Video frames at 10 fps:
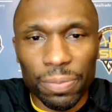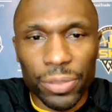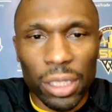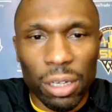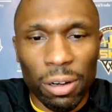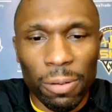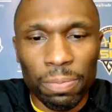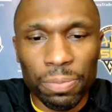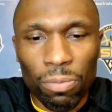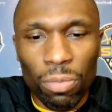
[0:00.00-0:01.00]

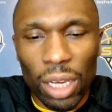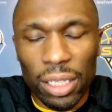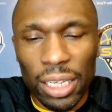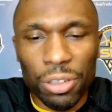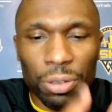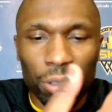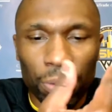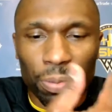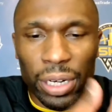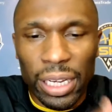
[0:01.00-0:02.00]
And then you
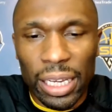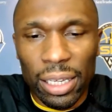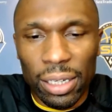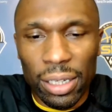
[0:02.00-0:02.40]
bring in